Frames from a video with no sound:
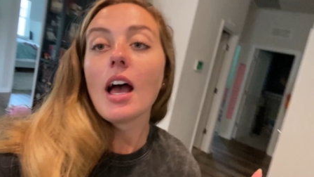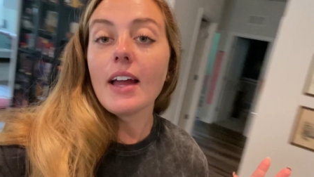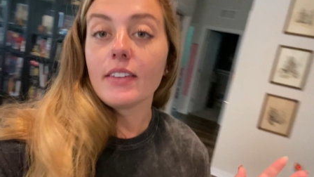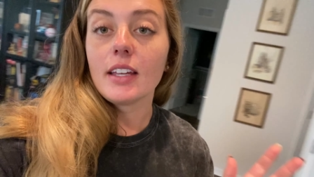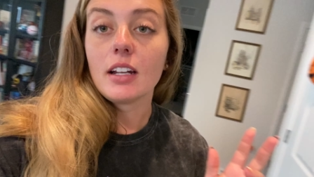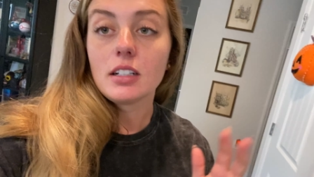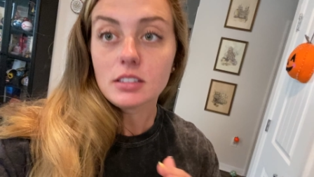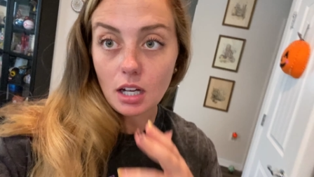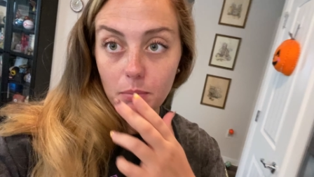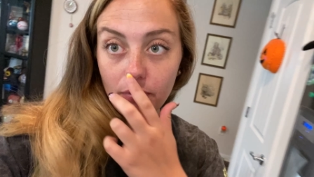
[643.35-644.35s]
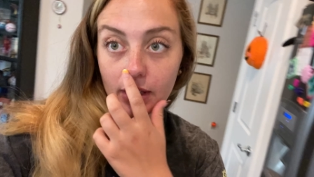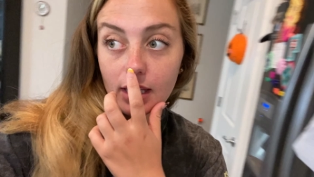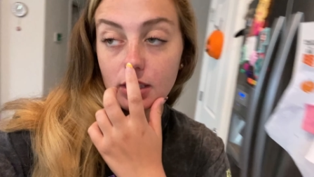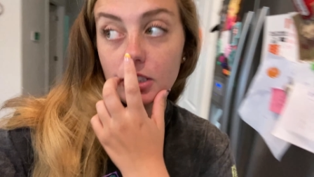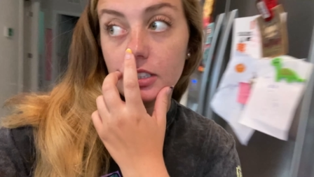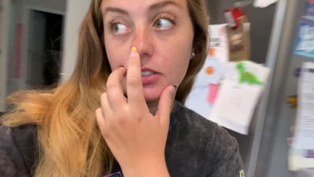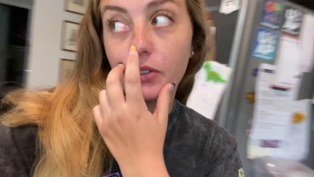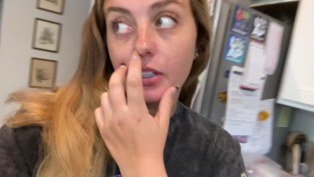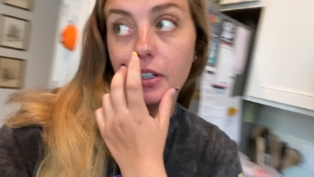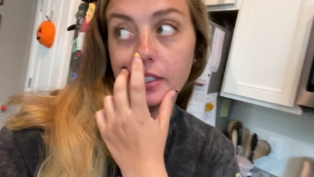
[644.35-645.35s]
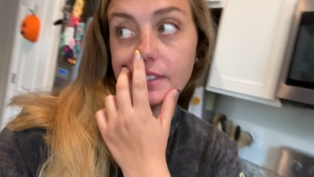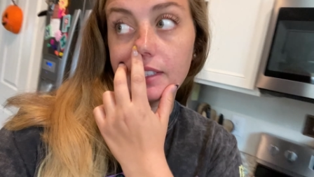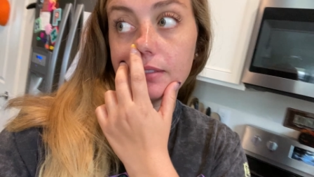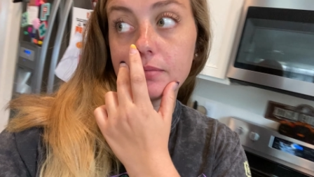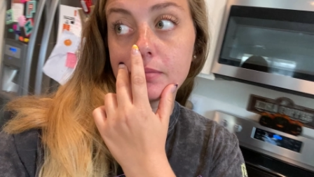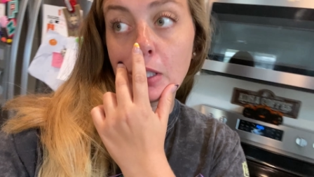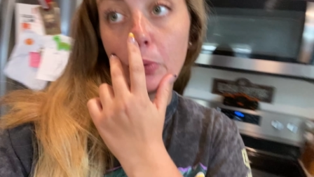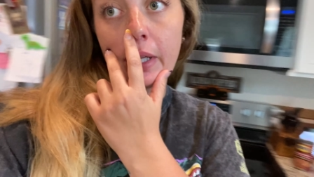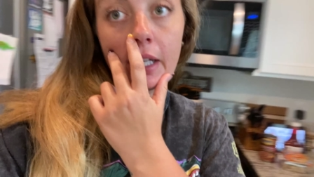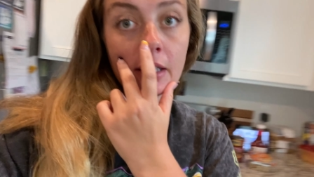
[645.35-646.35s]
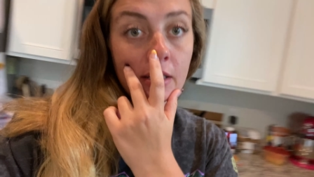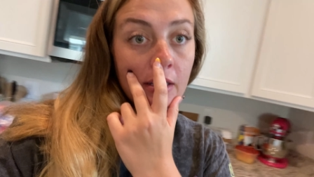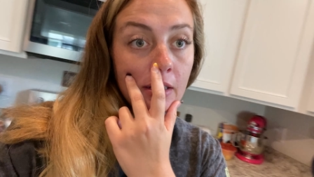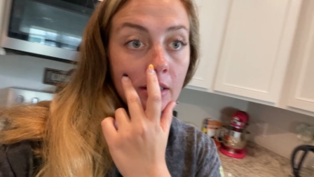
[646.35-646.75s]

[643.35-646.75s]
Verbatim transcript: And then on top of the kids just going crazy all weekend.